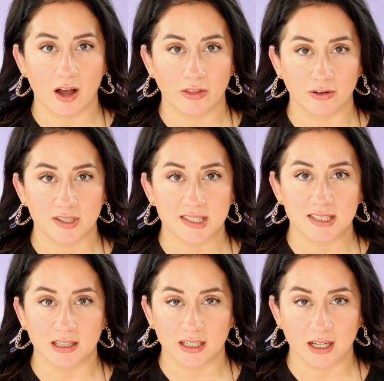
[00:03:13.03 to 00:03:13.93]
other
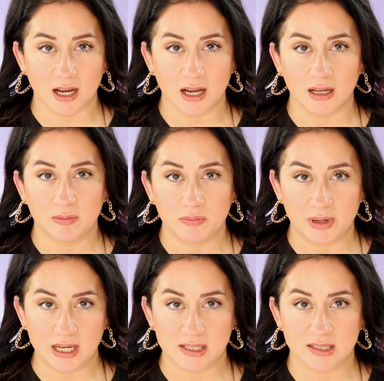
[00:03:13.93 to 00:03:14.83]
silica
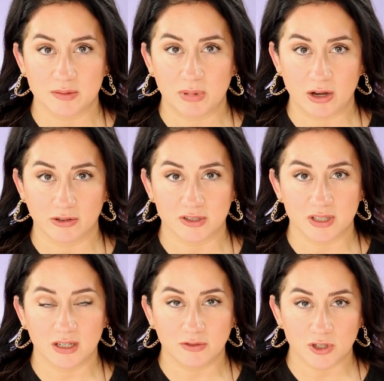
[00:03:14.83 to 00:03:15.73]
based powders
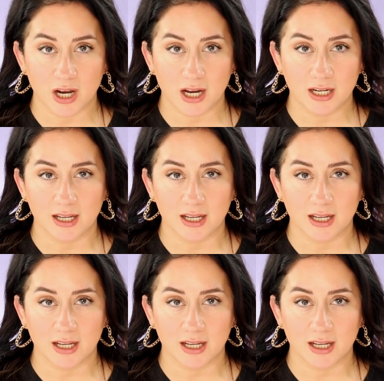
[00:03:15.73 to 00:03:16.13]
that I've tried.